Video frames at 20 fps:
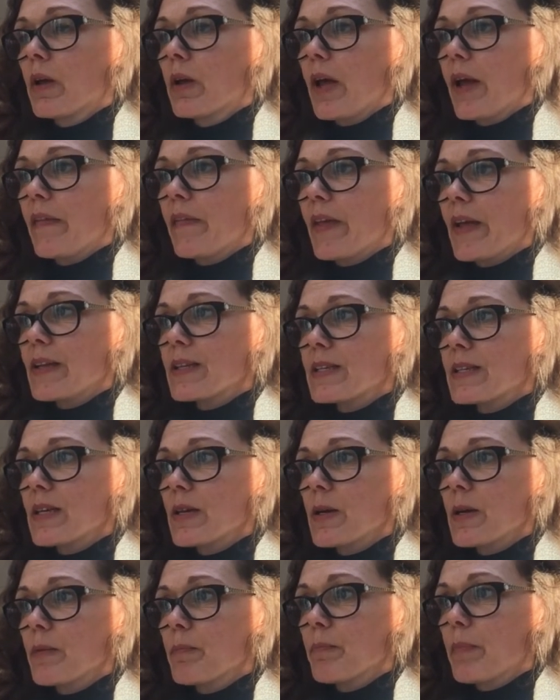And that's
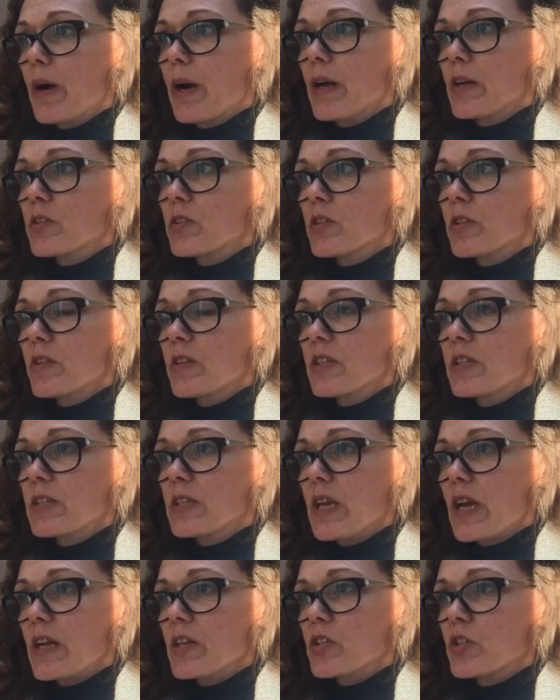a mantra, the
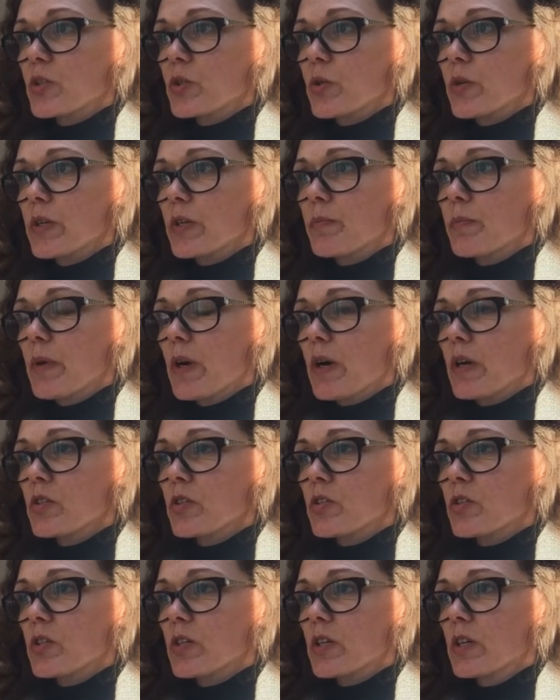Sanskrit
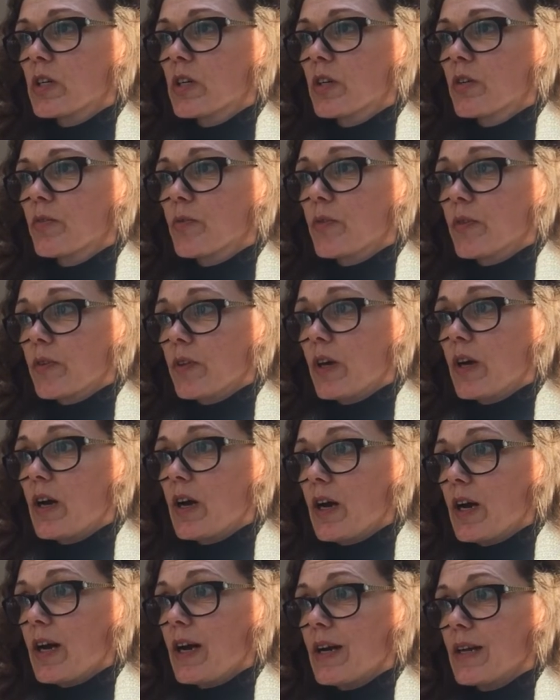mantra for the
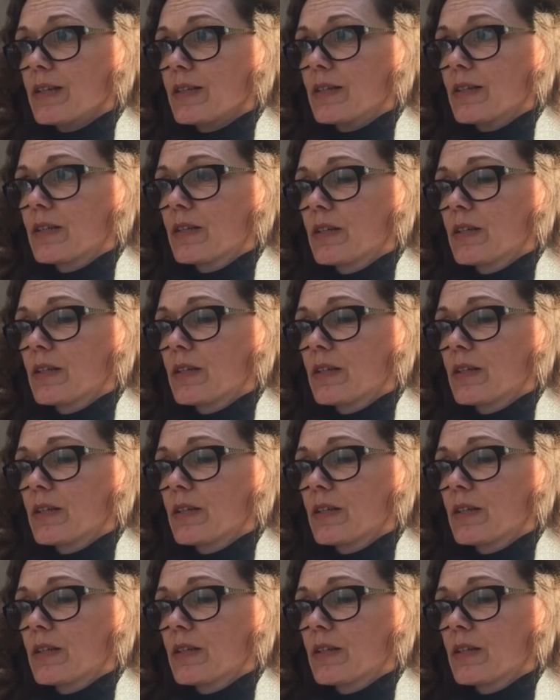heart.